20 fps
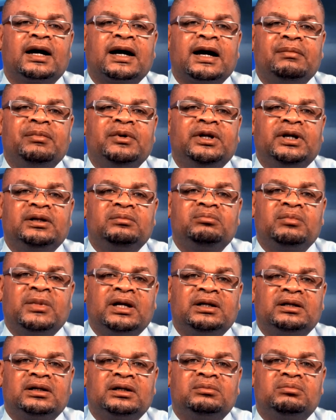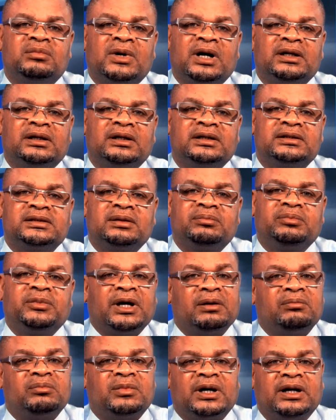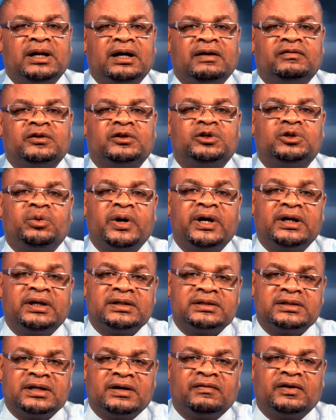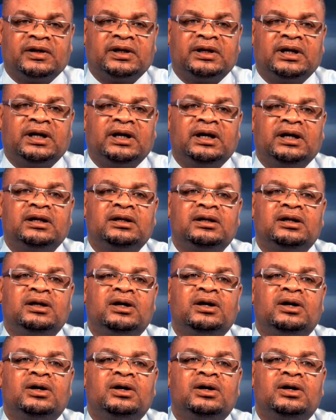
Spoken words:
Cabinet met on Monday, September 11, 2017,